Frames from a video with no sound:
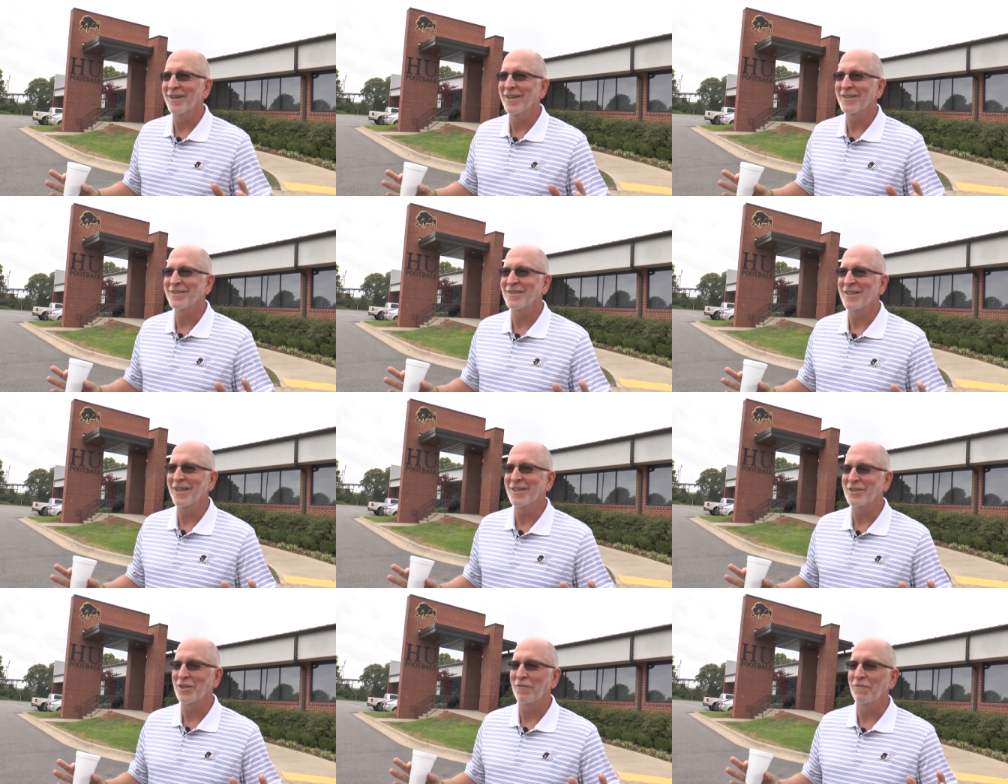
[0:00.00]
It's
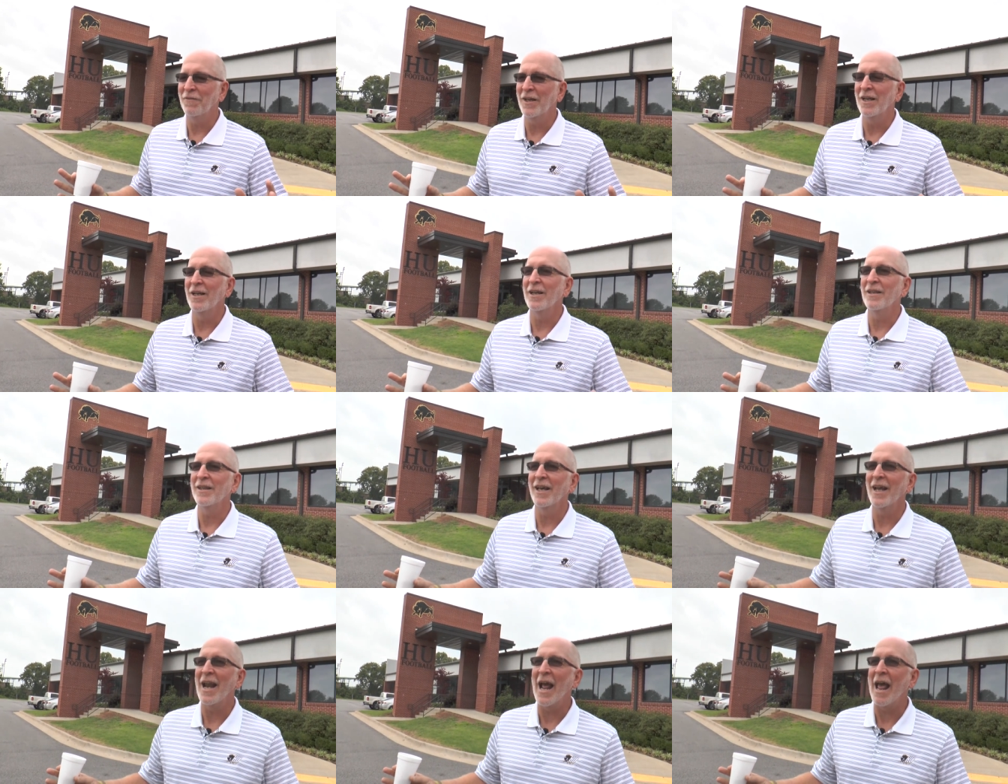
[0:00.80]
it's a feeling
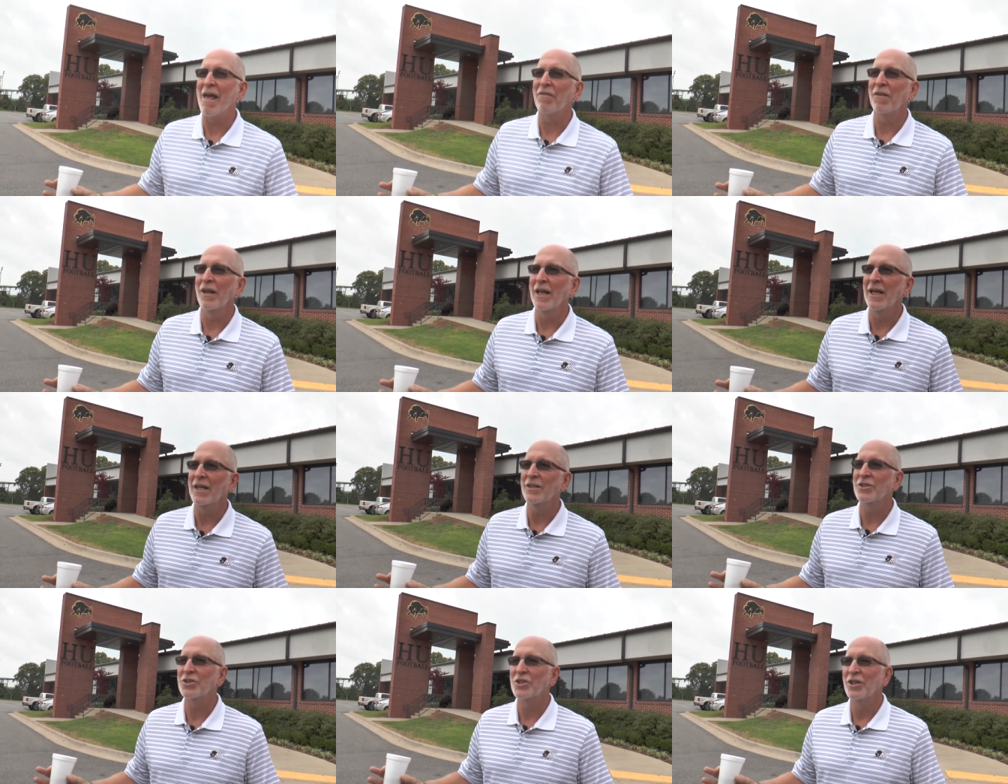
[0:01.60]
that
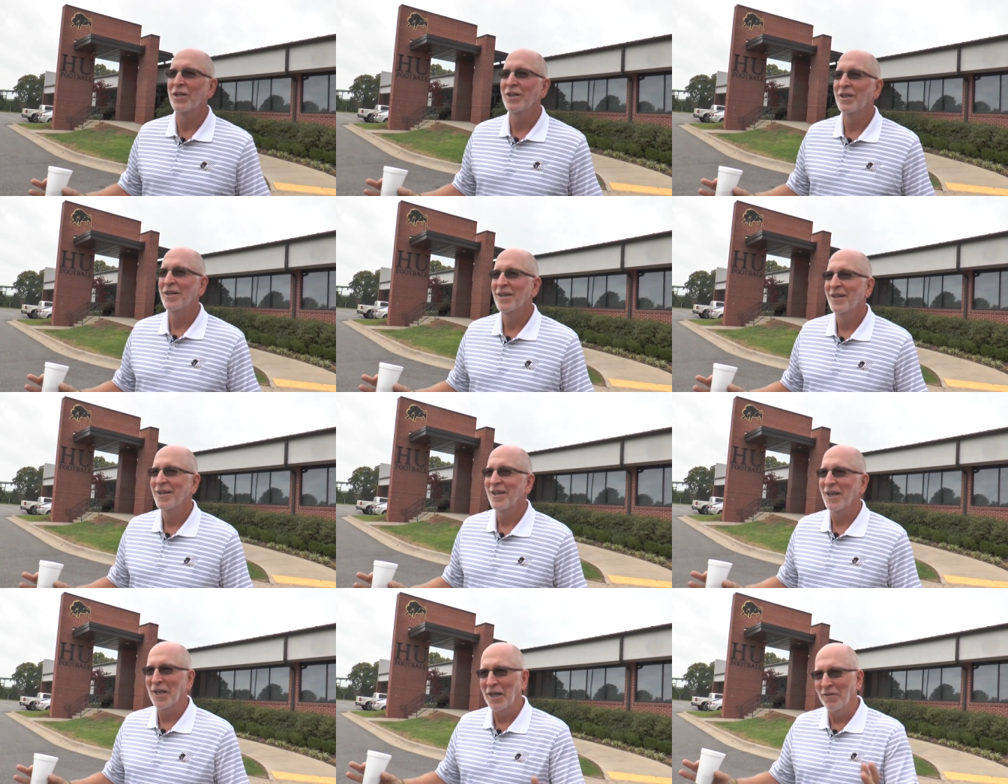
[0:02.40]
athletes
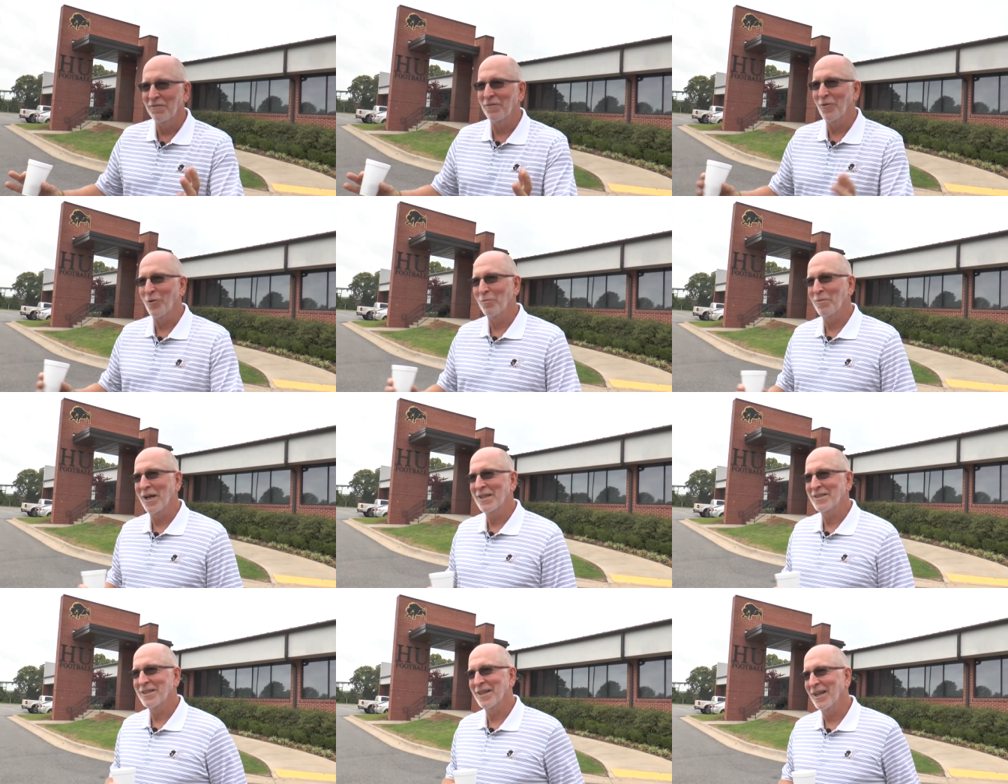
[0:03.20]
live for
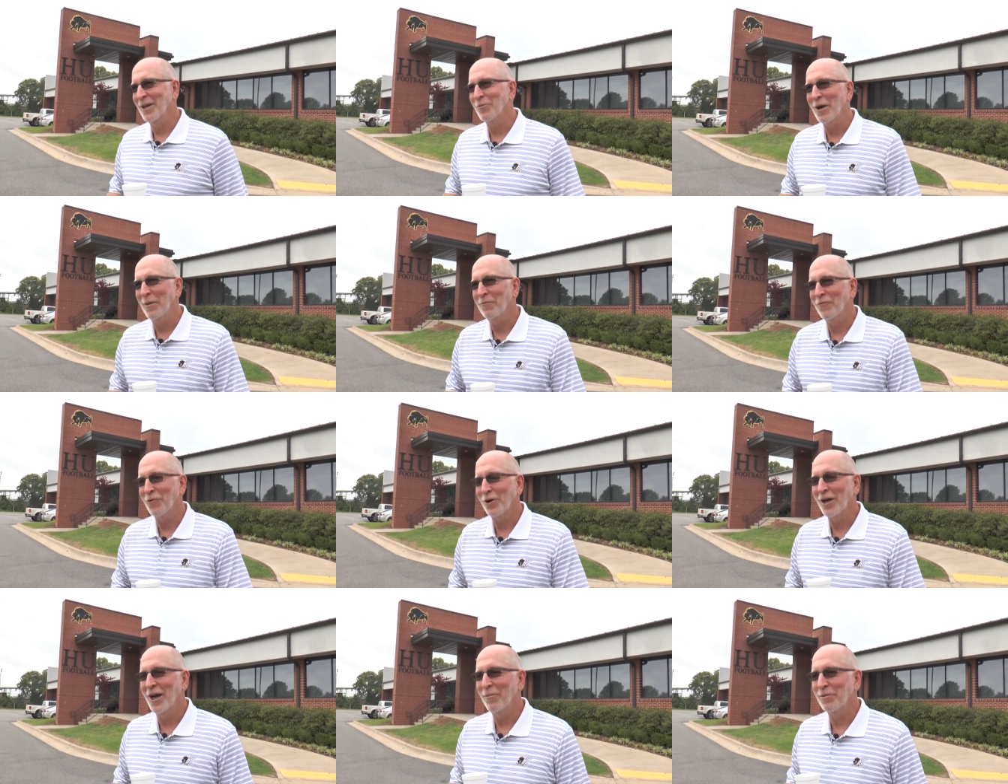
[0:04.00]
basically right
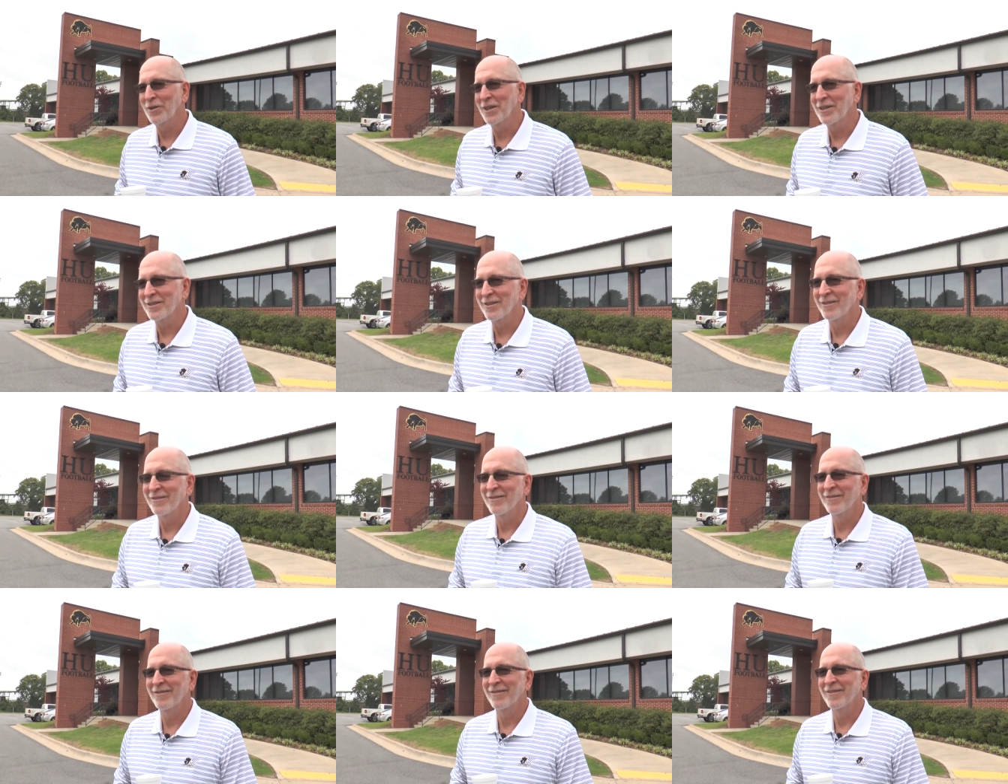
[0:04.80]
before competition.
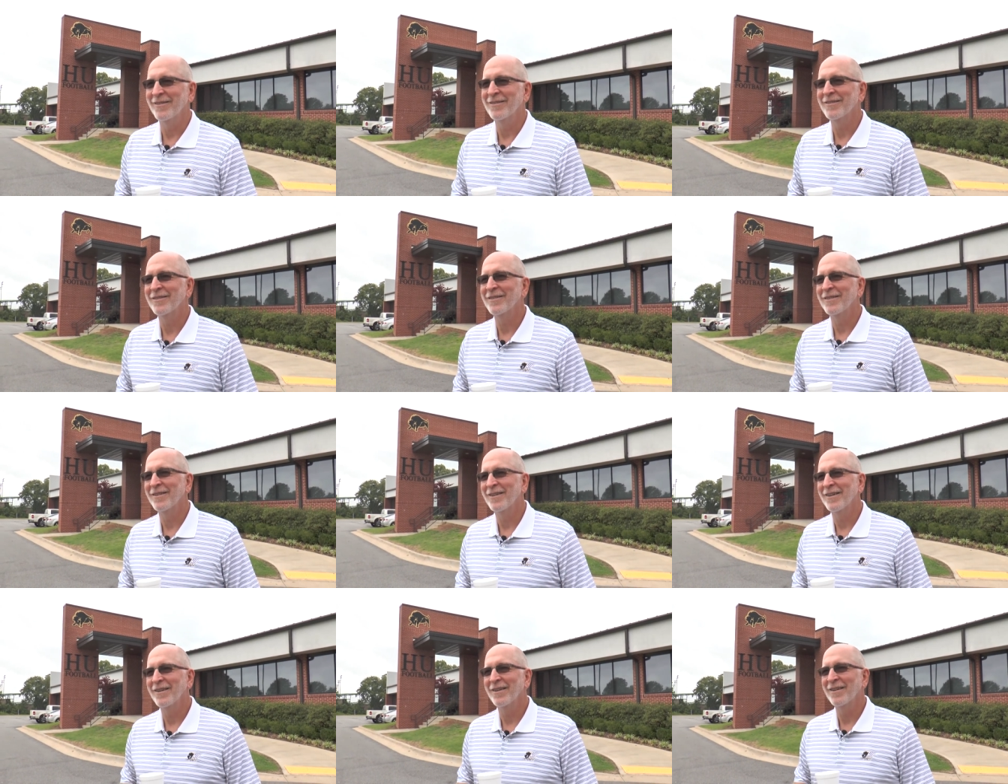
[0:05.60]
What's your
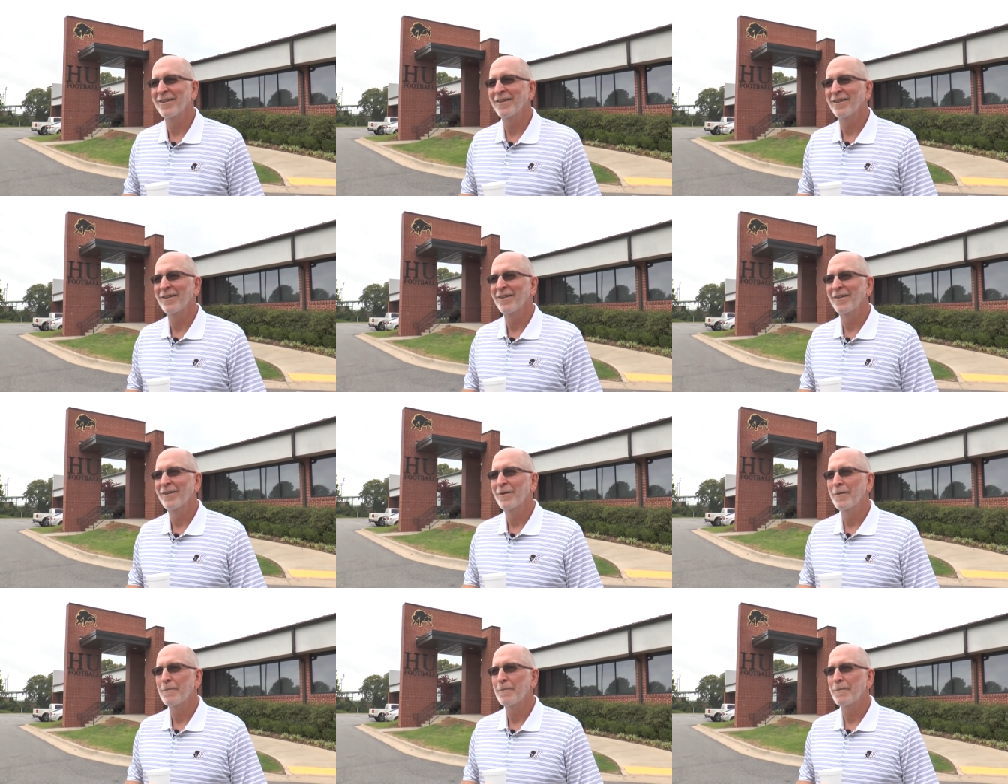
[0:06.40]
favorite Disney movie?